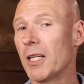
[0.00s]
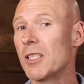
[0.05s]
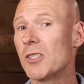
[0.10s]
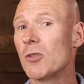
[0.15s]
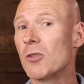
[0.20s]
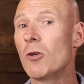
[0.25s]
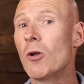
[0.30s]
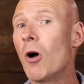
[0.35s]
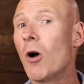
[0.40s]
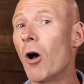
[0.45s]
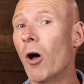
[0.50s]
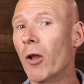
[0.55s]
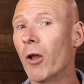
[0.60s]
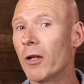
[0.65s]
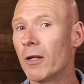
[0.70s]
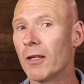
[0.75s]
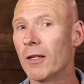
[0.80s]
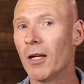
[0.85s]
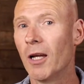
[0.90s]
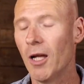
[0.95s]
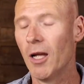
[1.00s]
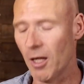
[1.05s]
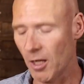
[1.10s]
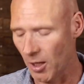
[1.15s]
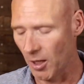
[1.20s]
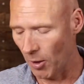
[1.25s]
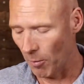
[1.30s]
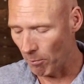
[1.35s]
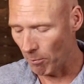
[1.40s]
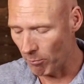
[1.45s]
is not
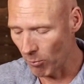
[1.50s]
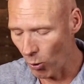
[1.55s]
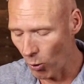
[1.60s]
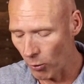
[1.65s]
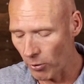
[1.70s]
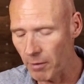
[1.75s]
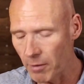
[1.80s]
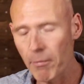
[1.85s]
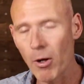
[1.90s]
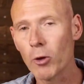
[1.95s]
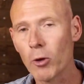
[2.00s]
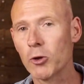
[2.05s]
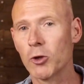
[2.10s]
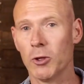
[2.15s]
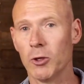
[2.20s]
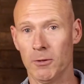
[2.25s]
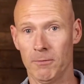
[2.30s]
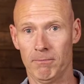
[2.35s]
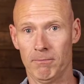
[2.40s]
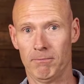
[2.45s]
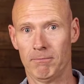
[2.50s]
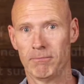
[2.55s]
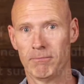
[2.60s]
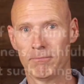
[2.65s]
more emotion?